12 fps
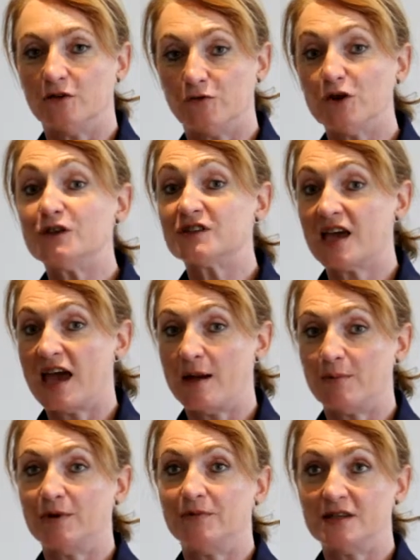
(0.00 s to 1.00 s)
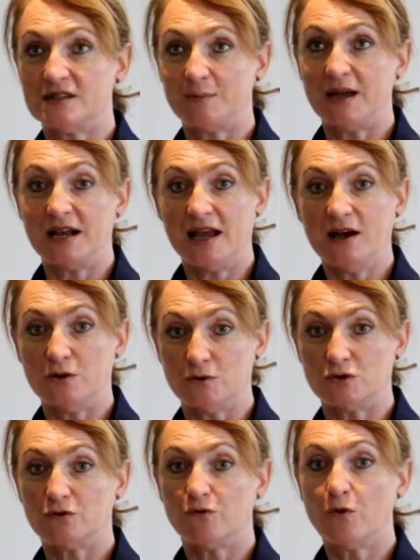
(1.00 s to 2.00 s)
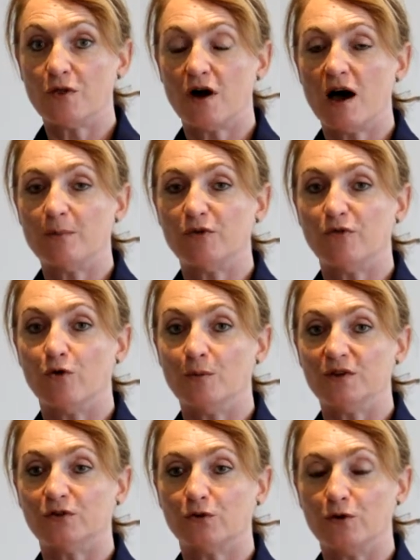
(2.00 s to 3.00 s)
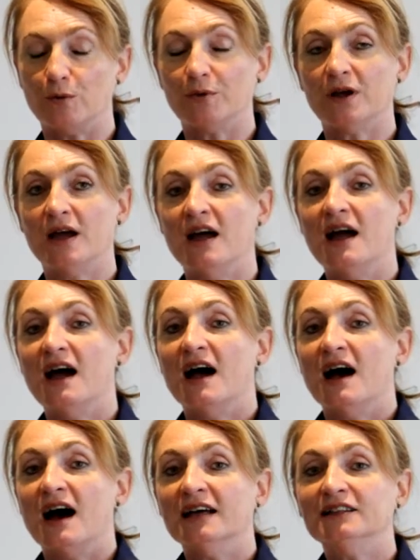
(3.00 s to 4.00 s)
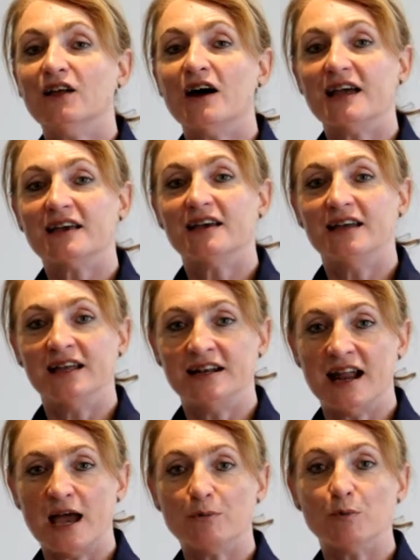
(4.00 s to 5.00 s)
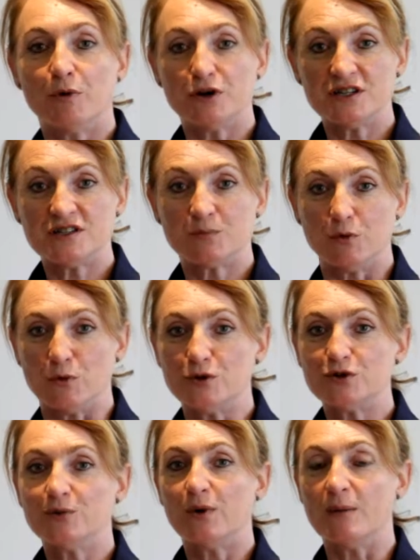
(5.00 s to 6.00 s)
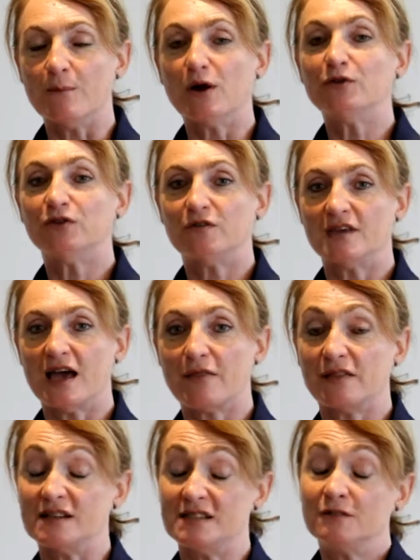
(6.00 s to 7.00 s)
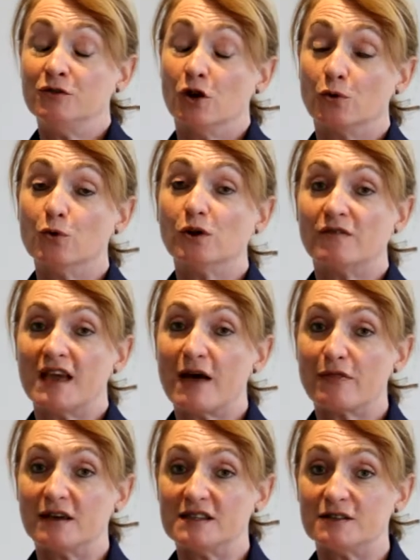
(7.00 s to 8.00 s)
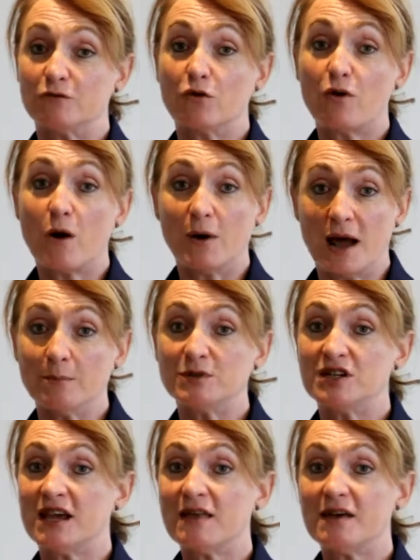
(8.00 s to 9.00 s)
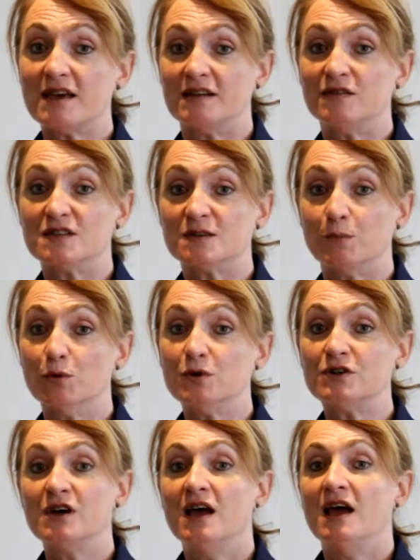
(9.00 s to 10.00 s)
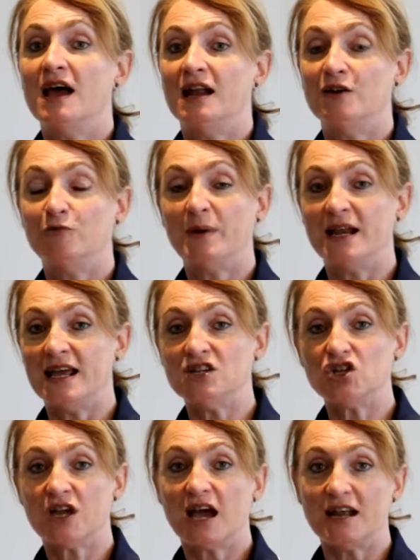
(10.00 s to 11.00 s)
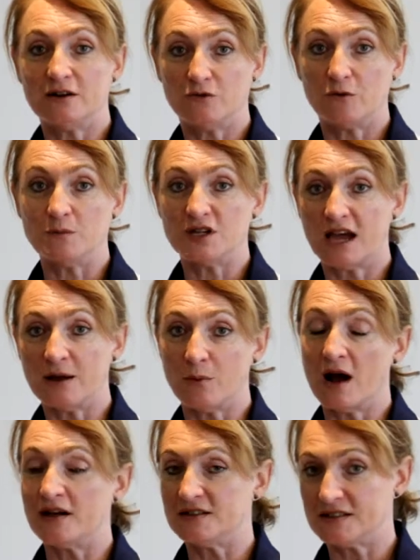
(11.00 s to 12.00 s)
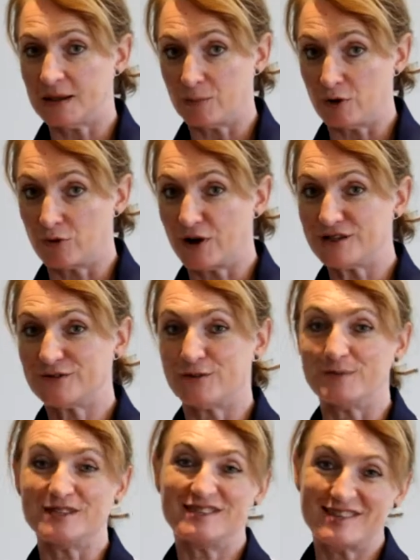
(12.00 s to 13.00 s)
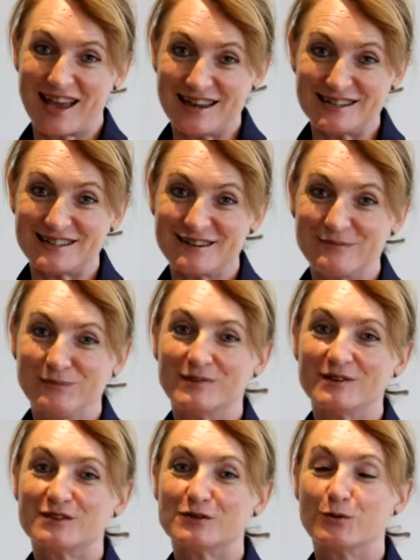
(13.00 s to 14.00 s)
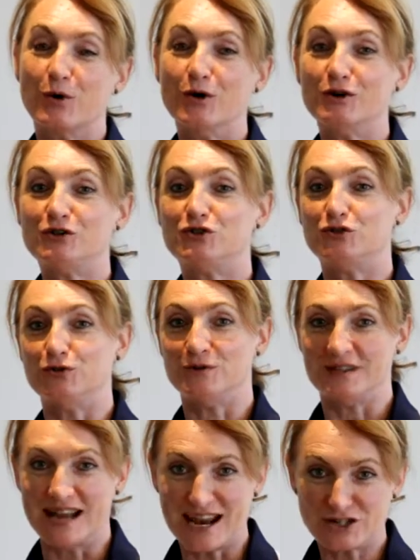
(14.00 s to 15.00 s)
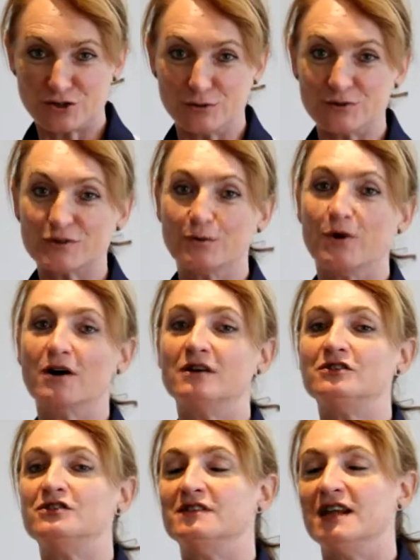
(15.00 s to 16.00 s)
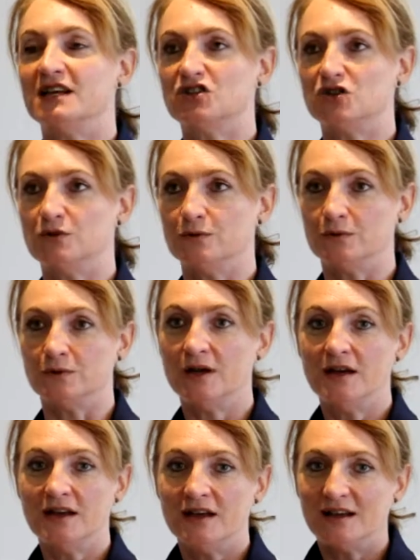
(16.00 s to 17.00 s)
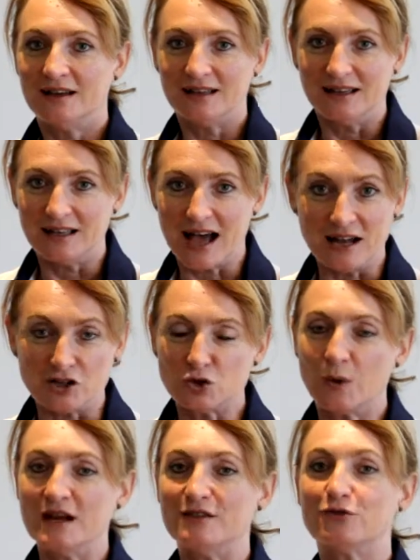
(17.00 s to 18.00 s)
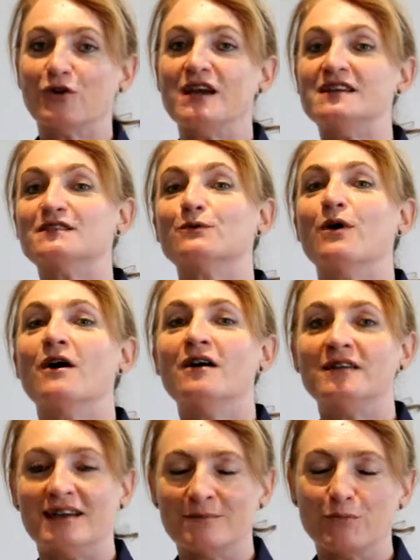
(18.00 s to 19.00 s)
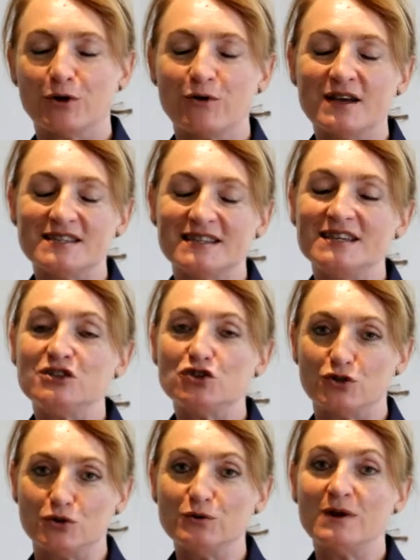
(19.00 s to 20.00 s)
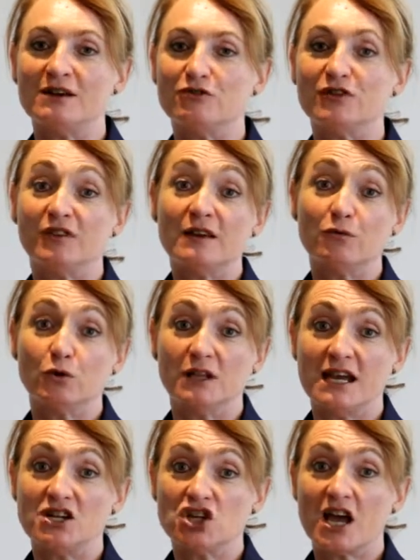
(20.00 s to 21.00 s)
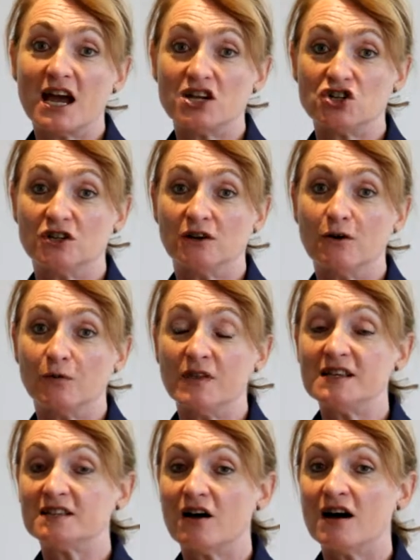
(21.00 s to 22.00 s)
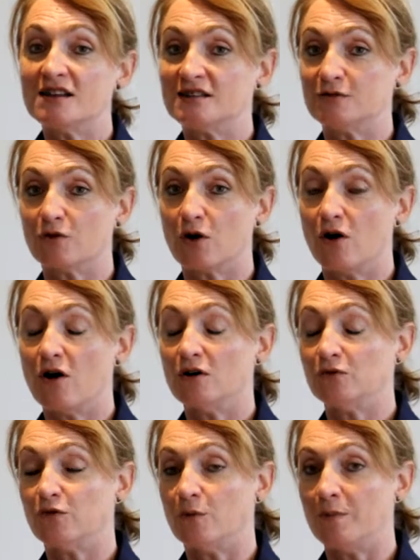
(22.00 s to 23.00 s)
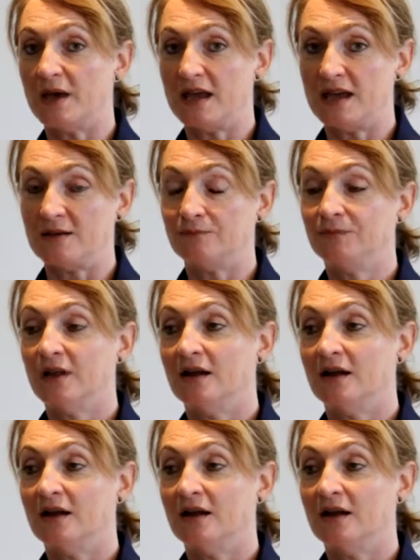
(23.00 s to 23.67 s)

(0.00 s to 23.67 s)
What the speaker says: the first camp that's been held for the high performance group. Unlike in an able-bodied sport where most of the athletes, if not all of the athletes, have grown up together in the sport and have been educated from day one as they progress from a state squad to the national squad to the national under-23 squad and progress into and receive all the education along. These guys have gone from being